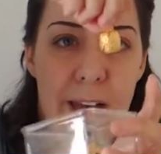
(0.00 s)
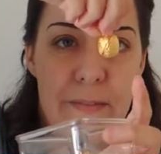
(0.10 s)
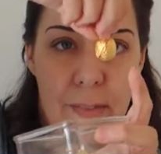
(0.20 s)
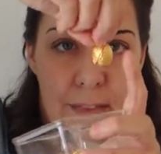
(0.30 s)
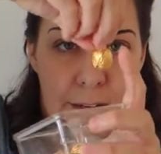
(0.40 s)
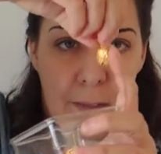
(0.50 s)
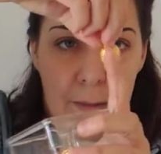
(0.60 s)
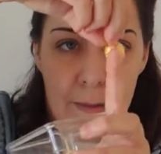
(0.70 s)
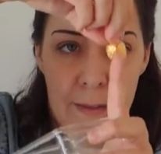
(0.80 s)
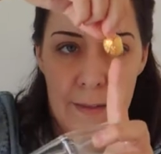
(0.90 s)
have a
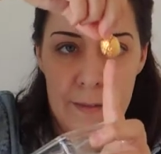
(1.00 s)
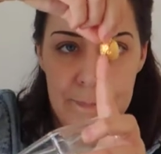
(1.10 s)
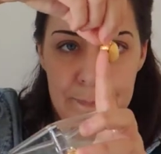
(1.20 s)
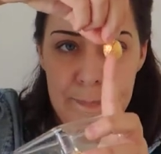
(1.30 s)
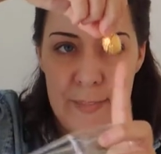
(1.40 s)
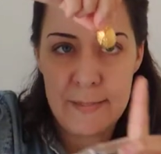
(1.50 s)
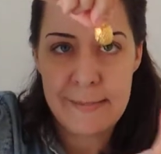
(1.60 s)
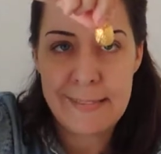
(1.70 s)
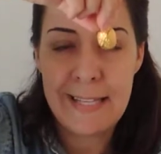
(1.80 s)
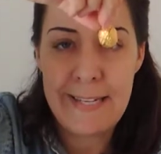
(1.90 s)
little
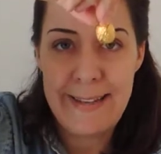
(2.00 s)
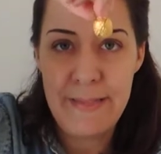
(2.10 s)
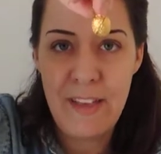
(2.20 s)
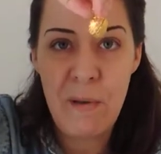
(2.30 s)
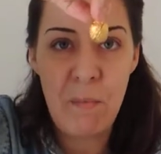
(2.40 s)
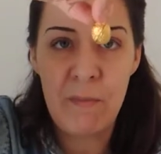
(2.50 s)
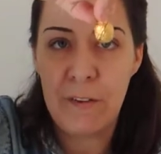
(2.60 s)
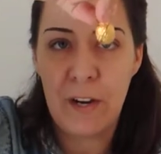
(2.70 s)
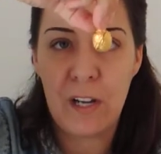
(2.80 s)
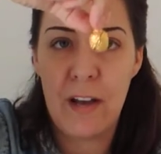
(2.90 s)
slit in them
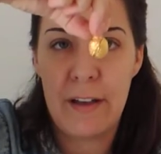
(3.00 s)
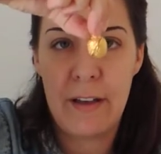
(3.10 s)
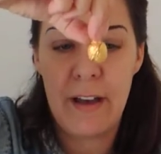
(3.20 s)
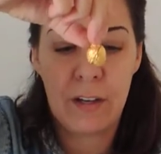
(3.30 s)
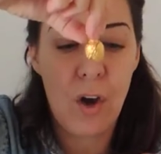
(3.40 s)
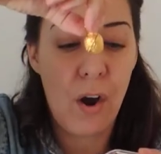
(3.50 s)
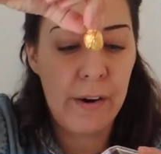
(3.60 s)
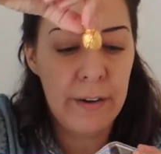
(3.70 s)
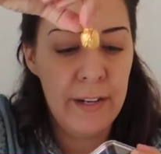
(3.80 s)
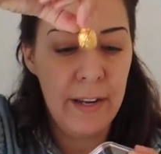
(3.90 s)
for a, a
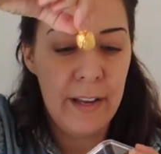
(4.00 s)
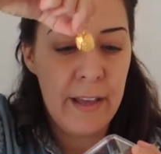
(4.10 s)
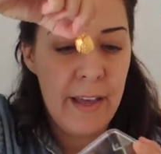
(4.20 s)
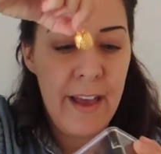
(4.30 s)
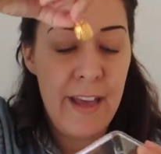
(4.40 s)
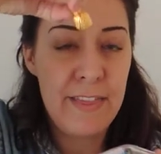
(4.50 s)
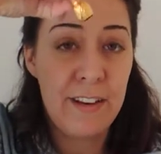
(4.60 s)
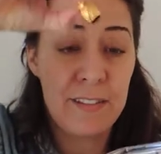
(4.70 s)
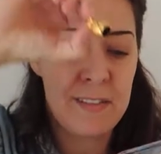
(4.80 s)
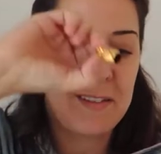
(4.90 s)
card. And
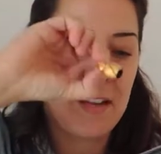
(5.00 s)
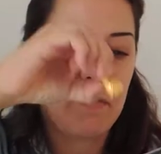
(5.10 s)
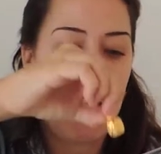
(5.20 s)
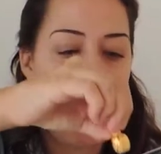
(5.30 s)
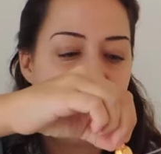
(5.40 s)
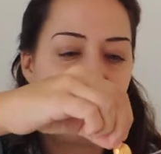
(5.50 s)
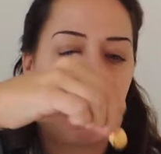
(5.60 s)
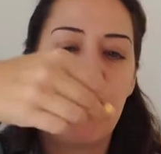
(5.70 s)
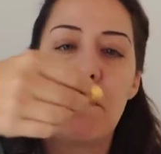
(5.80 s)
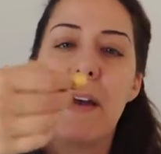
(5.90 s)
there's a set of eight
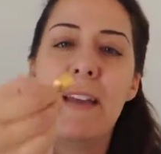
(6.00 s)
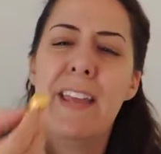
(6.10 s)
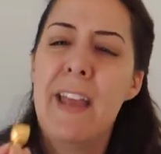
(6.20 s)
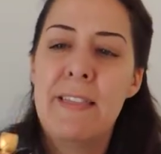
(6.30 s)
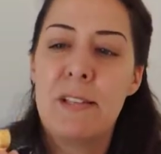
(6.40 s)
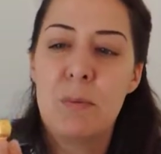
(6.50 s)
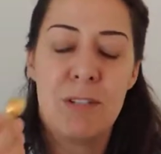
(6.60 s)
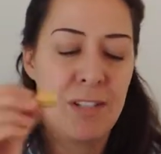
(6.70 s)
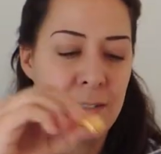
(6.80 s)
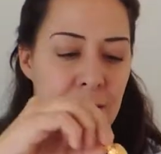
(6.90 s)
of them. And again, this
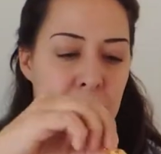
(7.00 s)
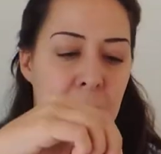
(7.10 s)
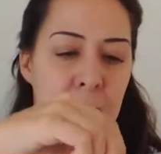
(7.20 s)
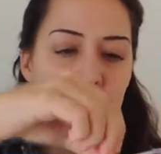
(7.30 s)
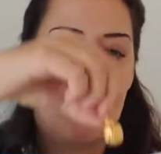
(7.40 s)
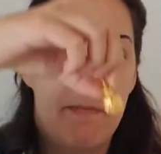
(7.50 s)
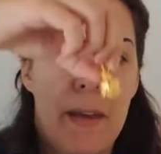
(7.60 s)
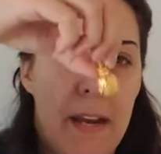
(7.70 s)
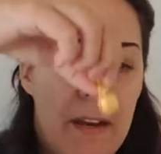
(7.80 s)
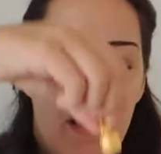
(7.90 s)
was just at the bottom of a
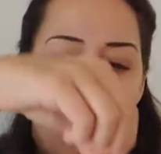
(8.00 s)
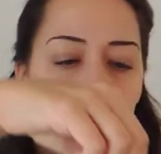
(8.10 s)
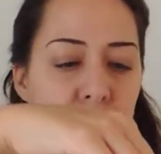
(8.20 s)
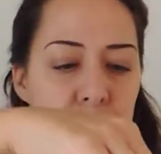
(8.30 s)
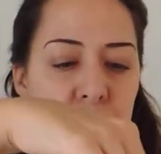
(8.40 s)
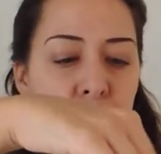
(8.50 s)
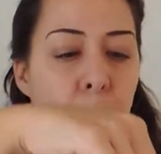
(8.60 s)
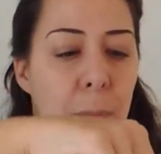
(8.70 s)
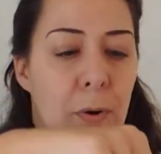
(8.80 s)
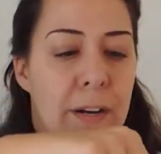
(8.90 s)
bin. They're
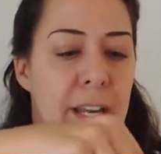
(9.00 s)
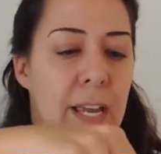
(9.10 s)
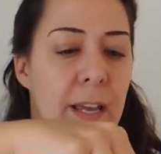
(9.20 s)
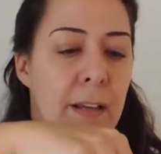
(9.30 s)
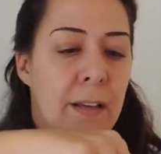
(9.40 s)
so pretty.